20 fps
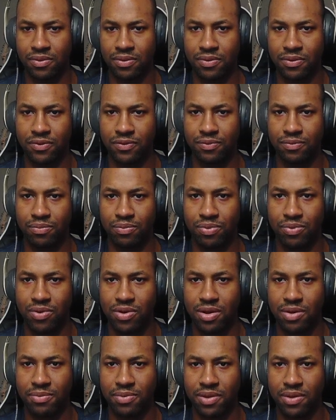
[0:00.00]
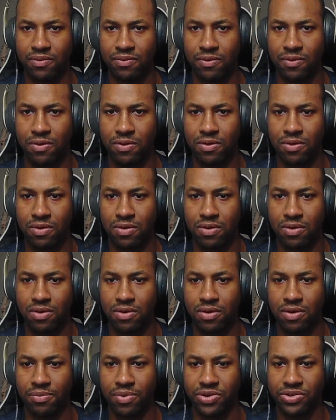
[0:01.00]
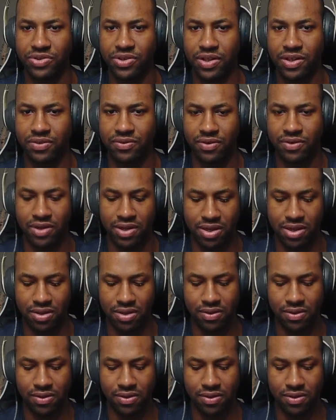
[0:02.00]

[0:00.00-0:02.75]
it's probably wrong. Pretty sure that's where yeah.